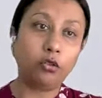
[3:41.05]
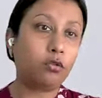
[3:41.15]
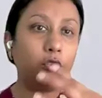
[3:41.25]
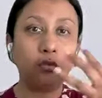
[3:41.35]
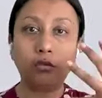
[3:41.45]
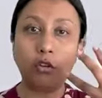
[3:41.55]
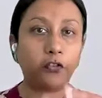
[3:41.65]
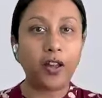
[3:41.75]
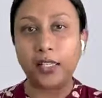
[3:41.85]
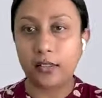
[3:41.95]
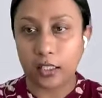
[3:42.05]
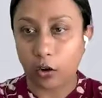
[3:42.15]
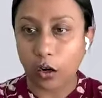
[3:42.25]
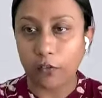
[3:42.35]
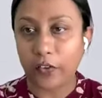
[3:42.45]
so you could go
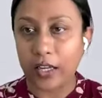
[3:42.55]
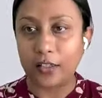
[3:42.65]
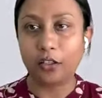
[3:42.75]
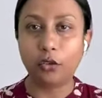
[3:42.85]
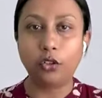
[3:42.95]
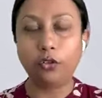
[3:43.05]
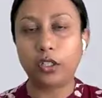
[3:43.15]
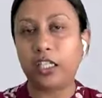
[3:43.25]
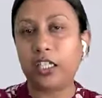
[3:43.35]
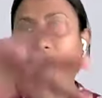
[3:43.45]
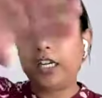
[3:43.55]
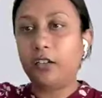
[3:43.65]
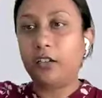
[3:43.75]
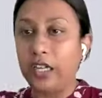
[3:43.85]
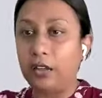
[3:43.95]
fancy, all fancy, you can
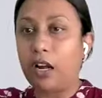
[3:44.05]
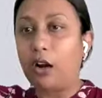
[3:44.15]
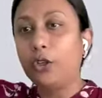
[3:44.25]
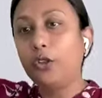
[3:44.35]
create a wave.